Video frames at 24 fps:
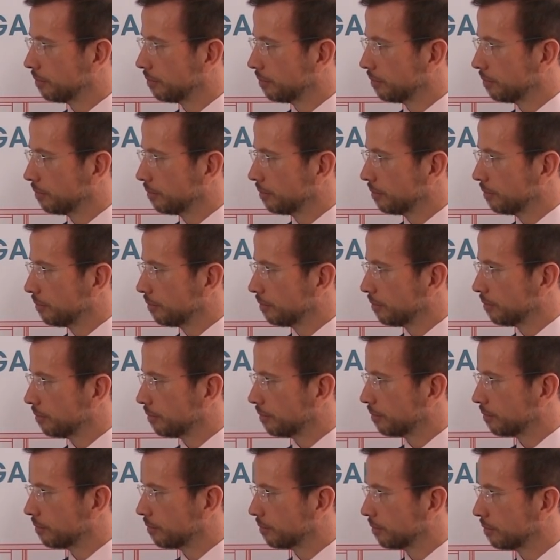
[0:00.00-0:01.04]

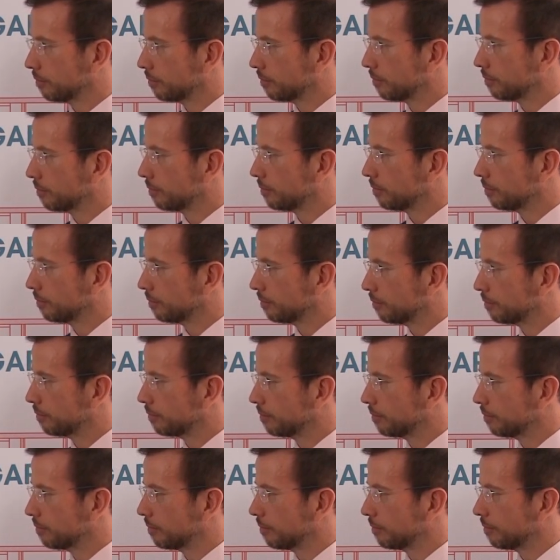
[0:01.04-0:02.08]

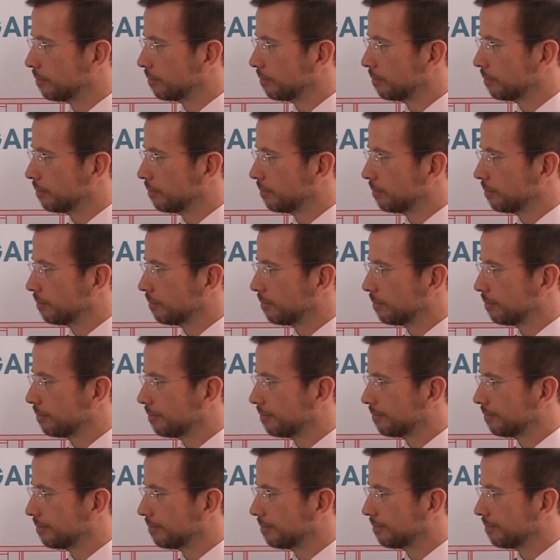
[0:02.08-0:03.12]

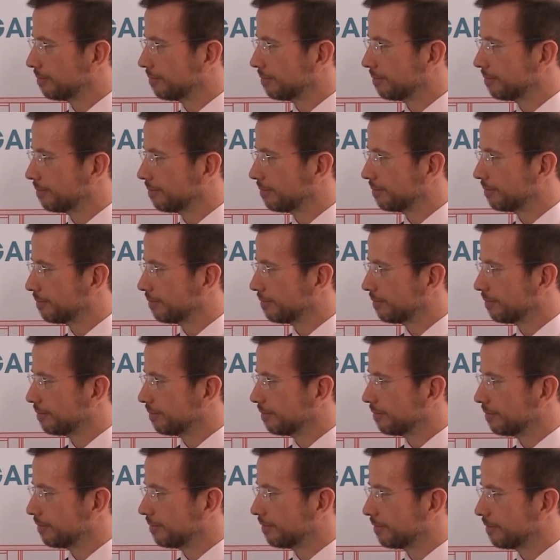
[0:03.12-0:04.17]

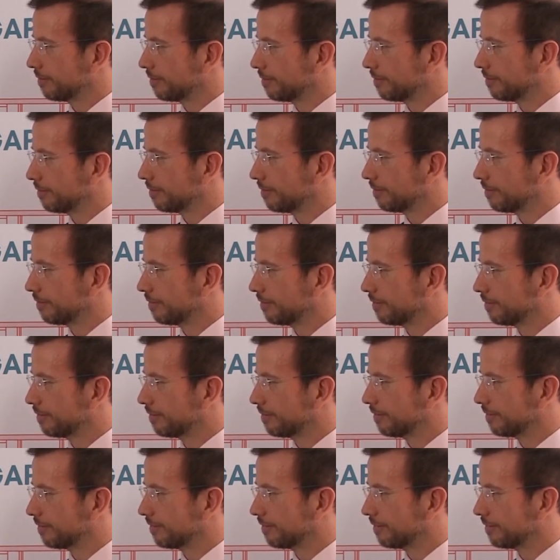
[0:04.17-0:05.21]

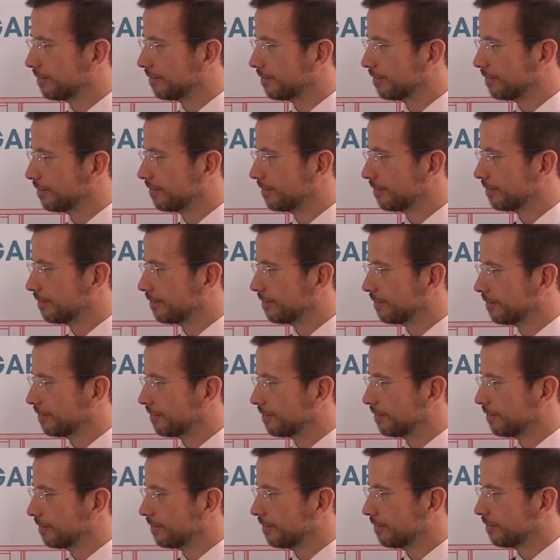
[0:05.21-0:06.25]

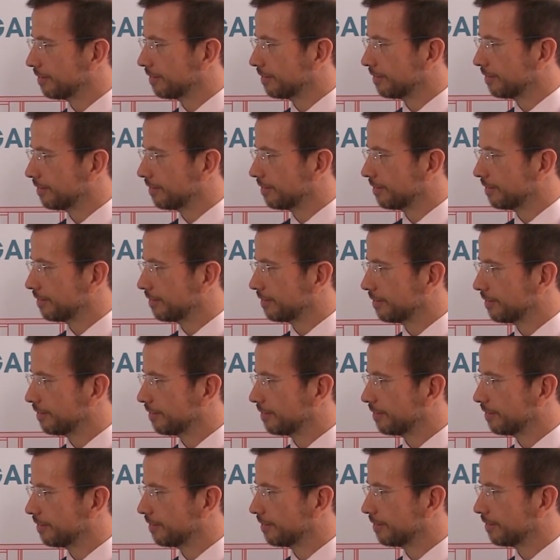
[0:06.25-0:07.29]

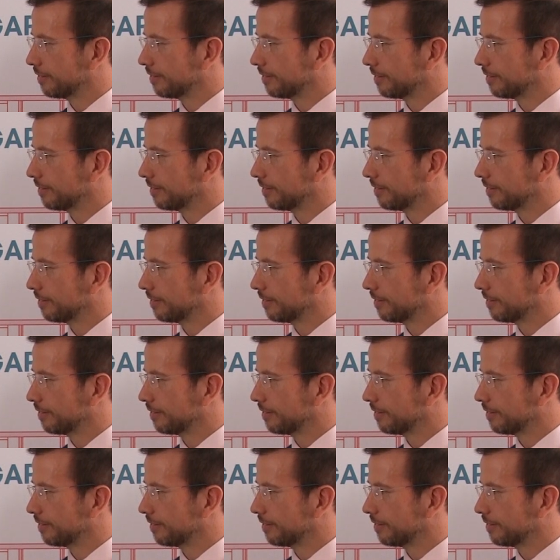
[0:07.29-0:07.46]
The person shown says nothing.